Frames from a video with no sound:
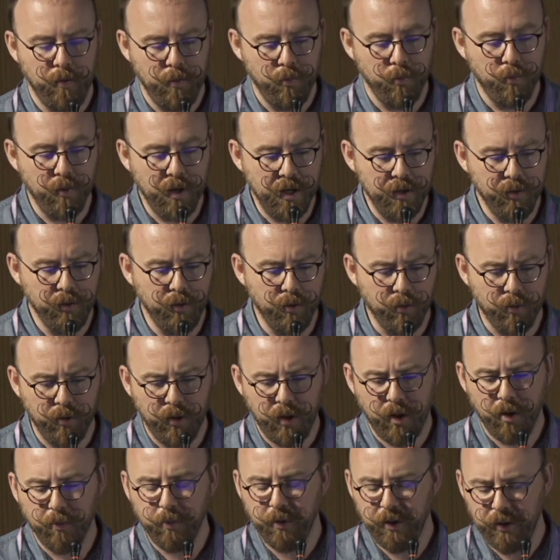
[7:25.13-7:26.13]
one
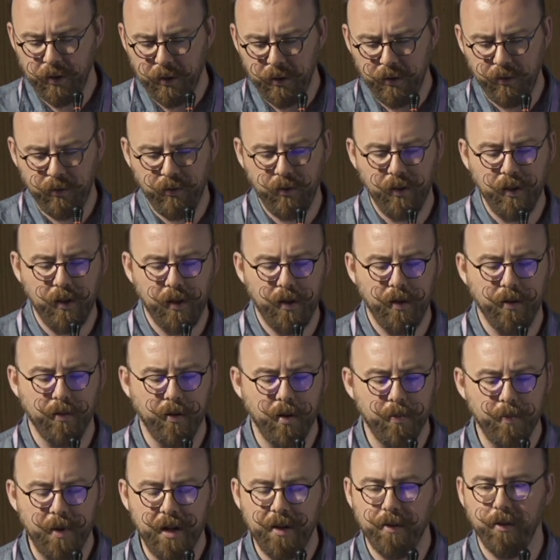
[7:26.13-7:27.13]
neuron, and we see
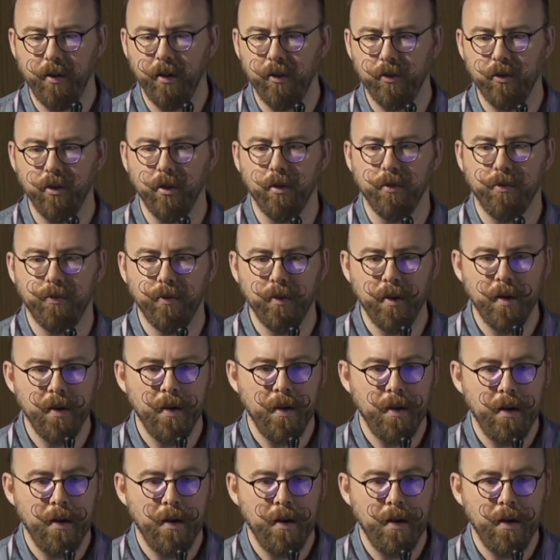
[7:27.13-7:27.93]
here a matrix of